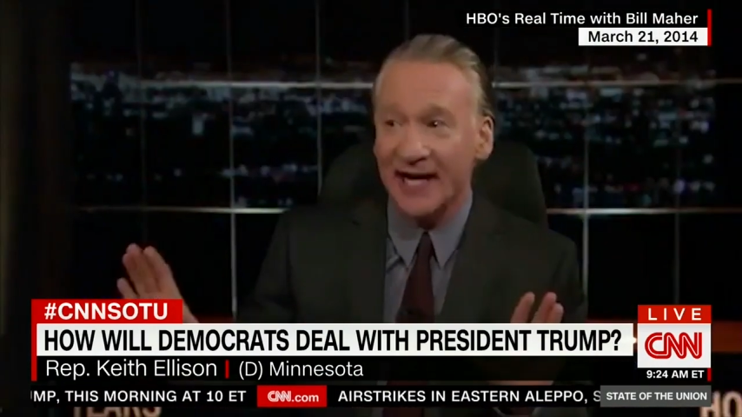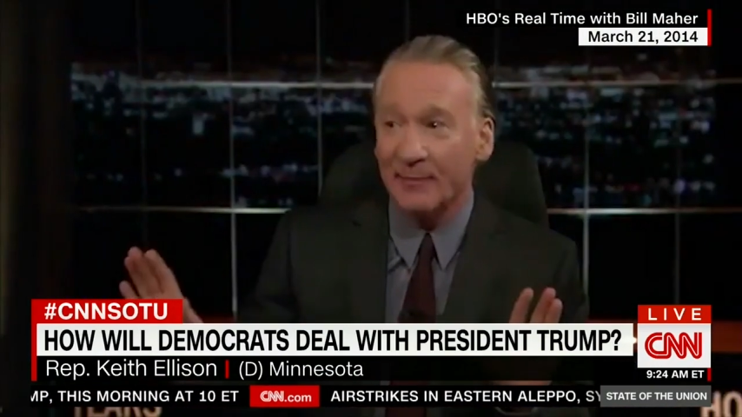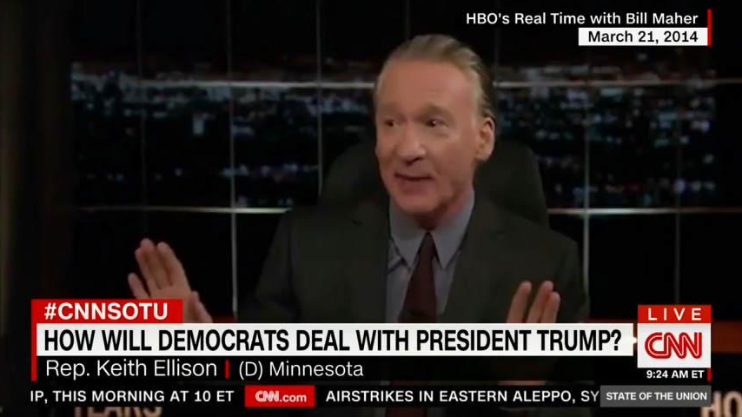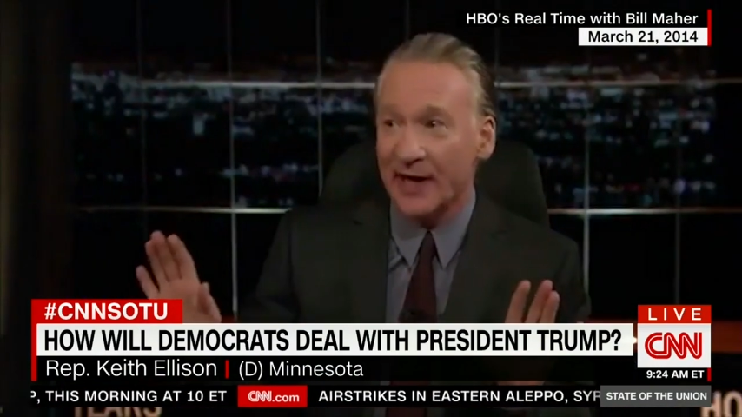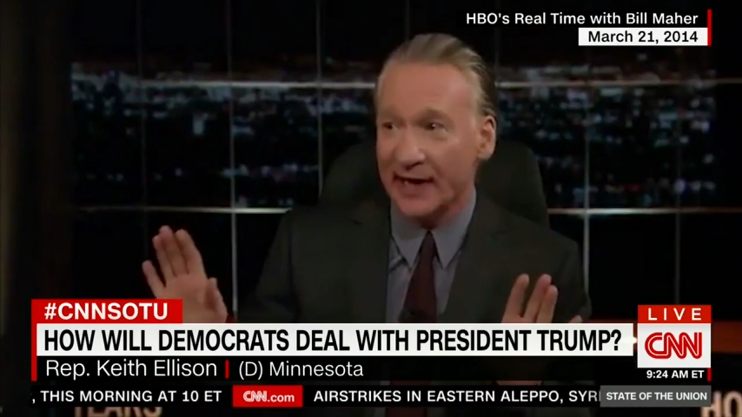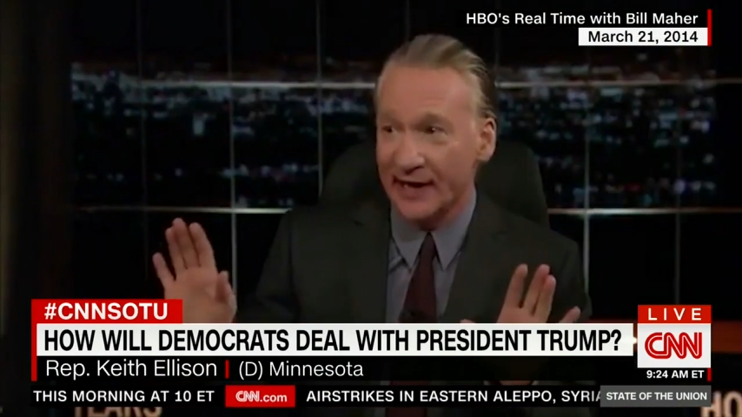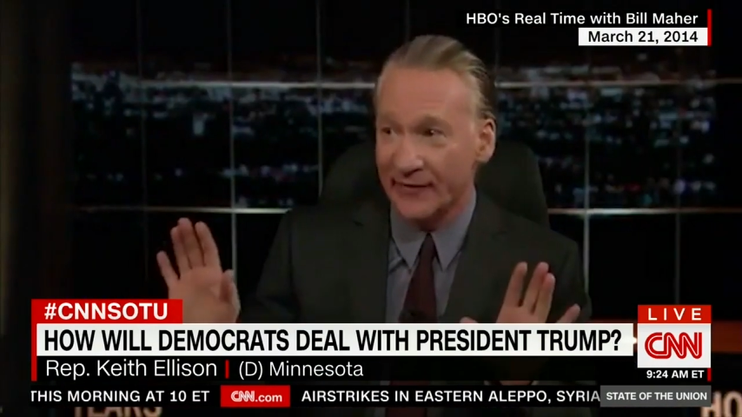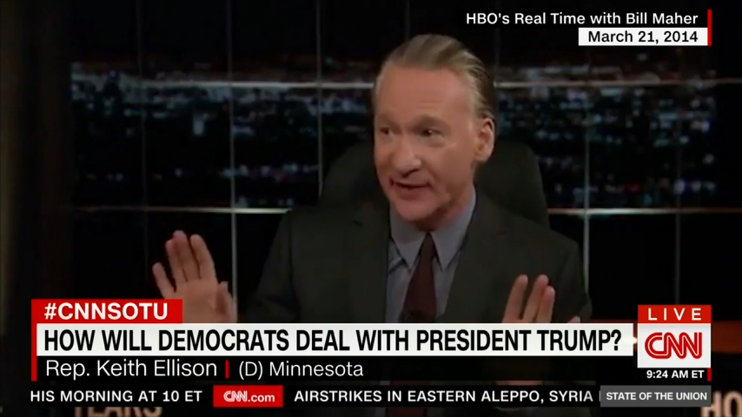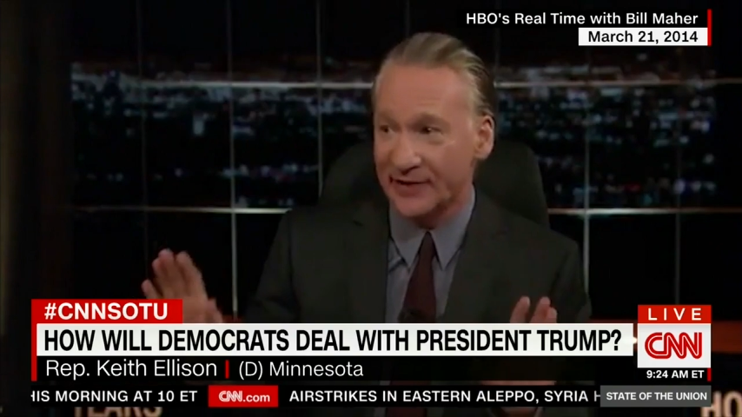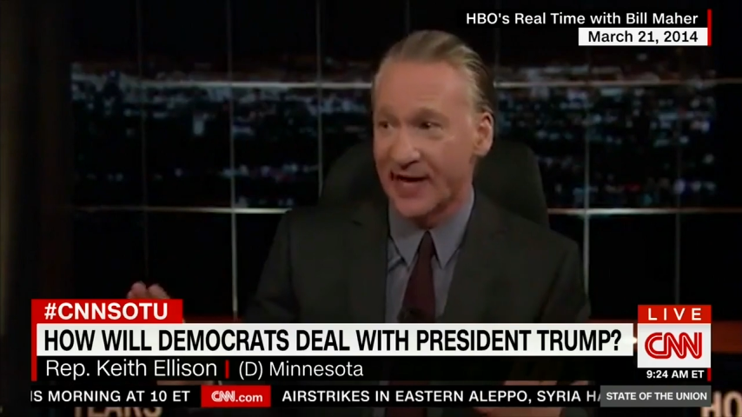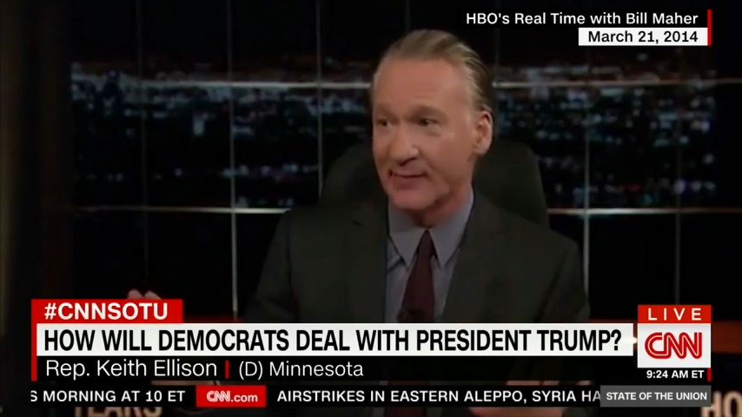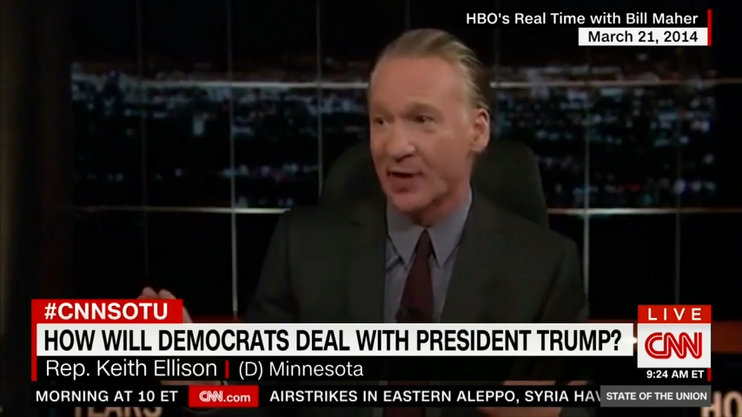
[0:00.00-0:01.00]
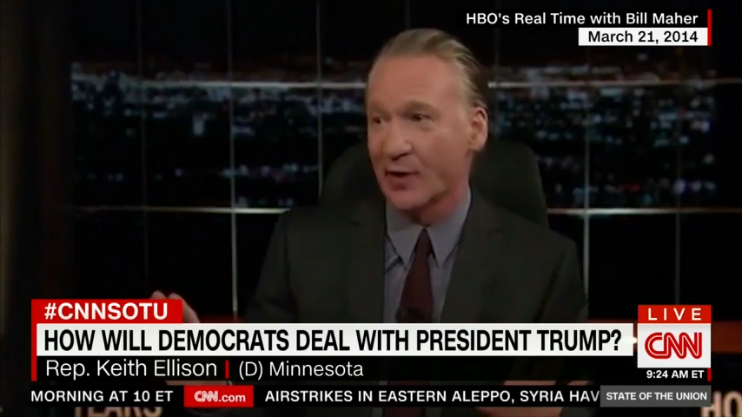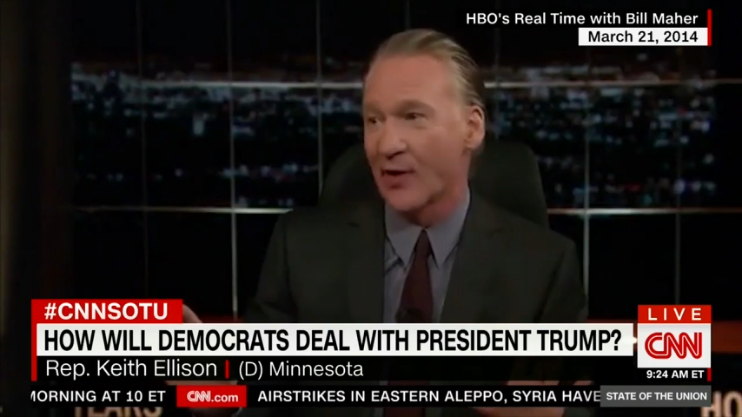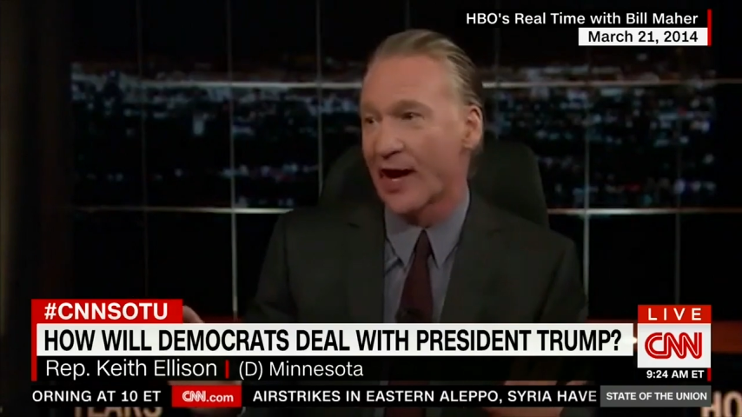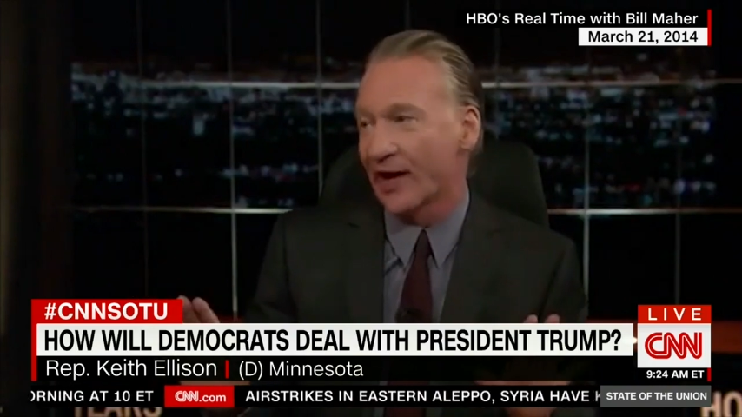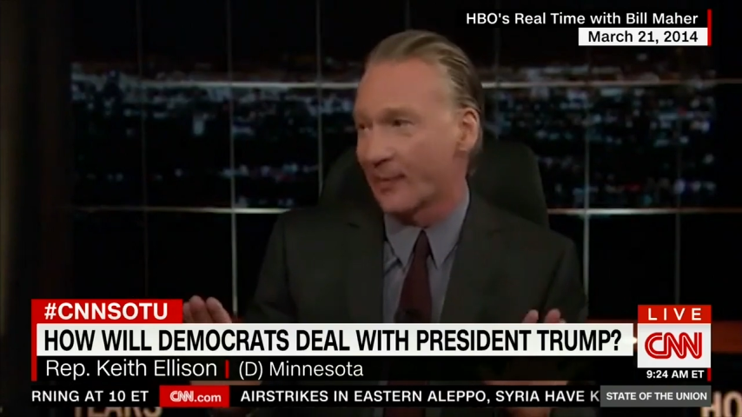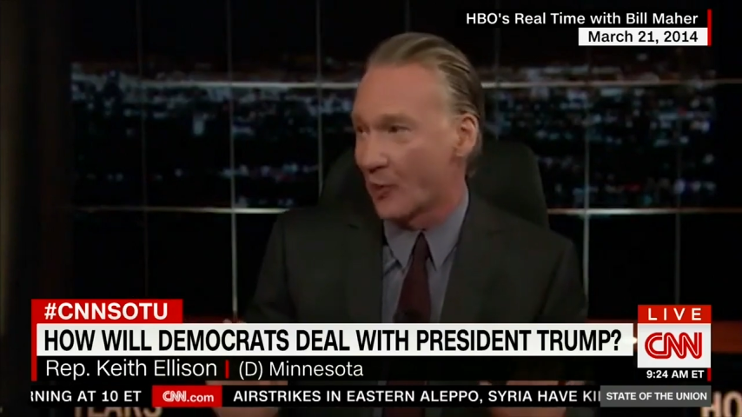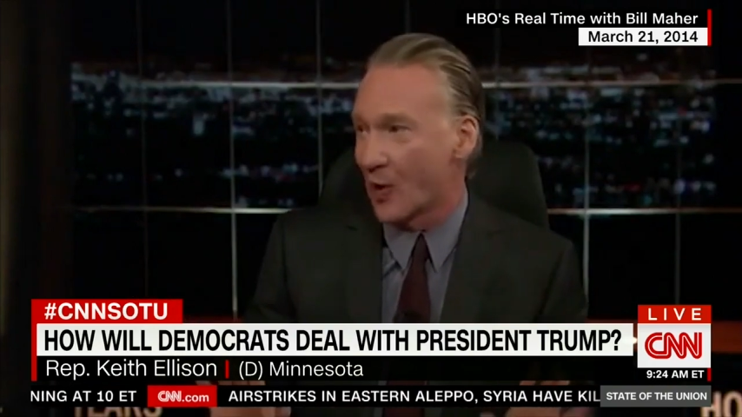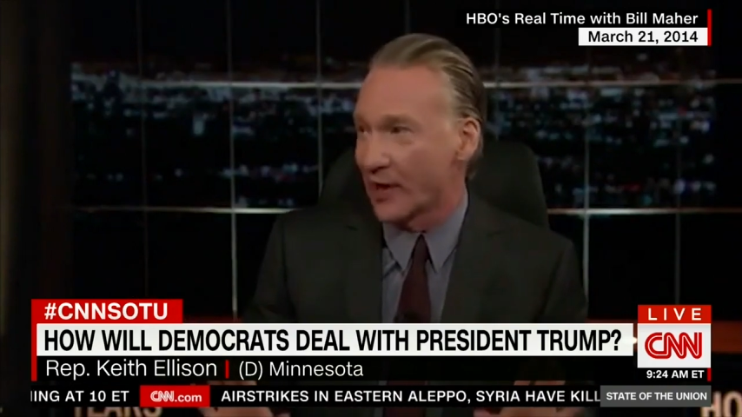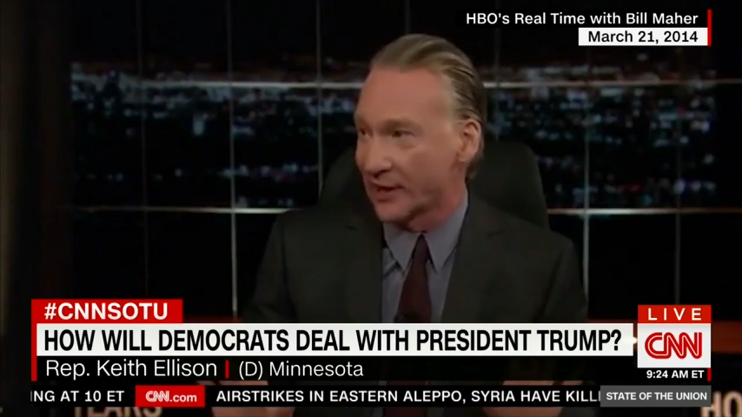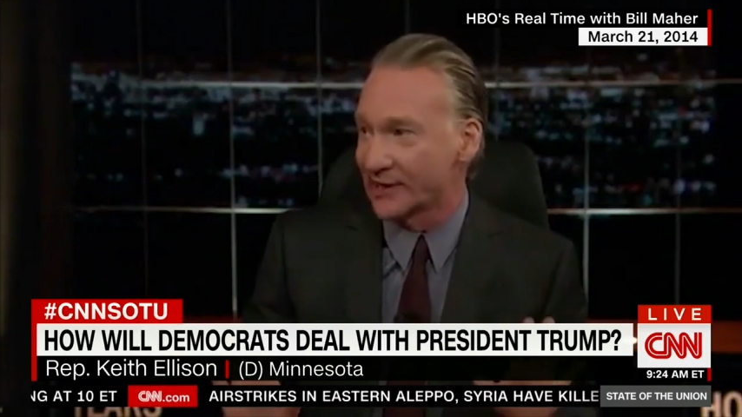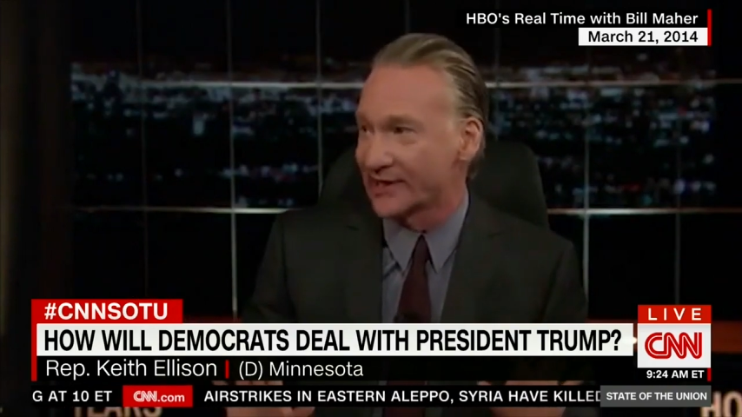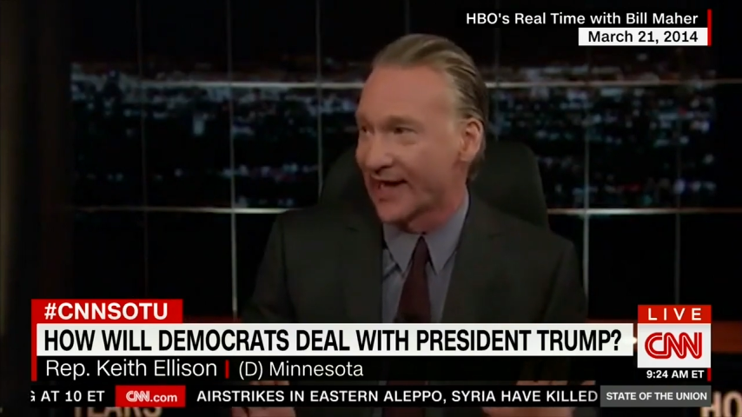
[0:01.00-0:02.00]
anybody in the Democratic
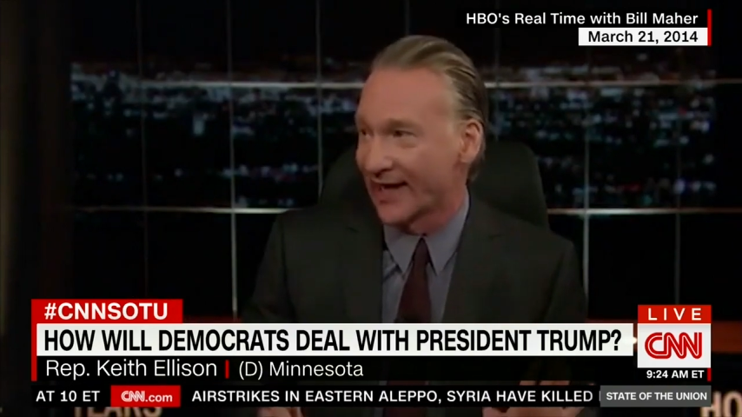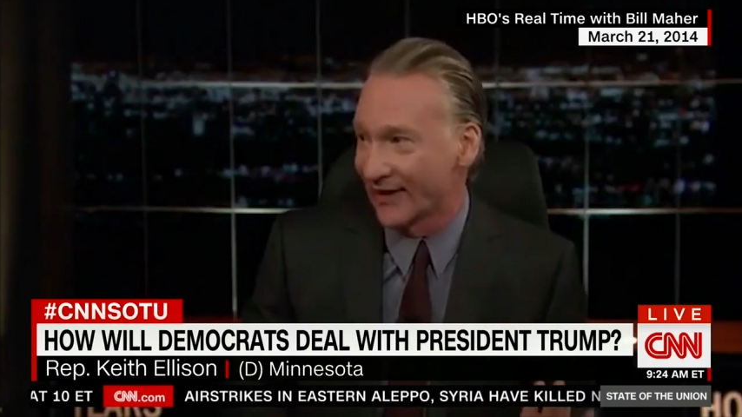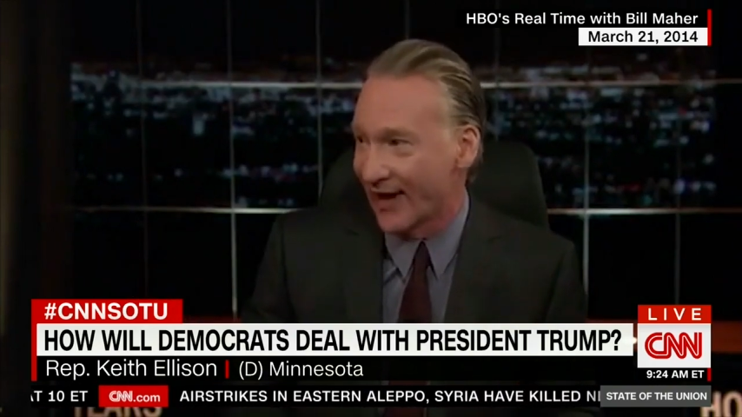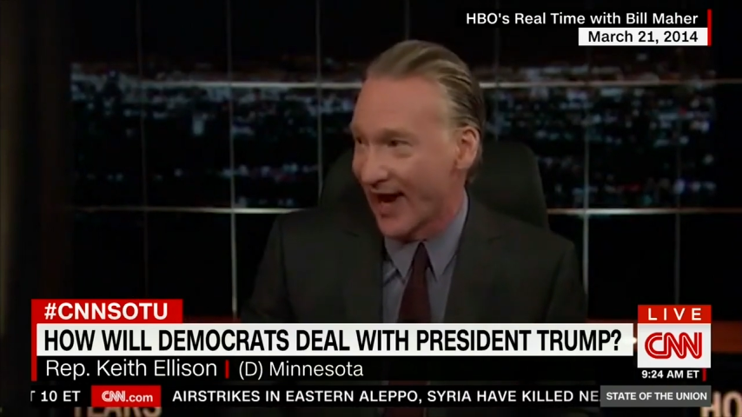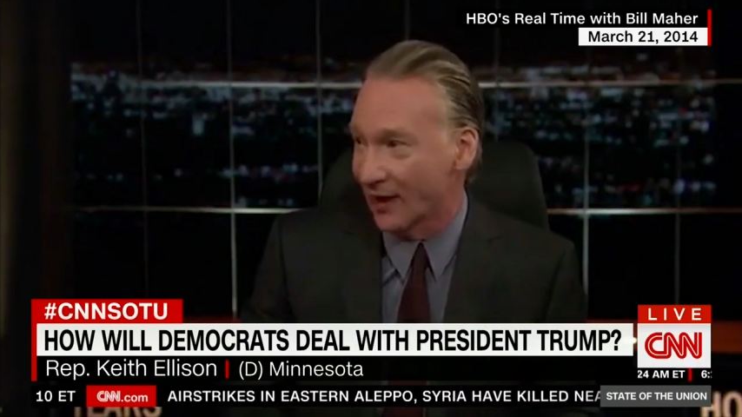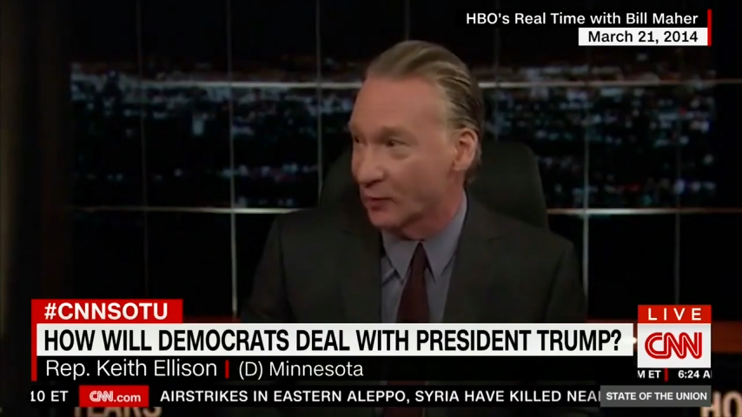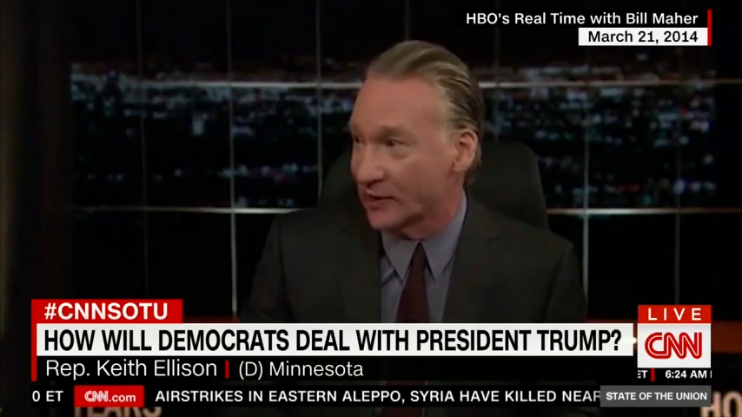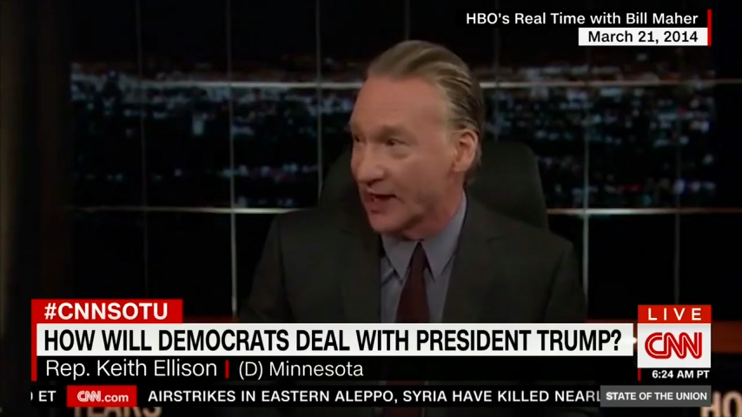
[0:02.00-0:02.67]
Party say that.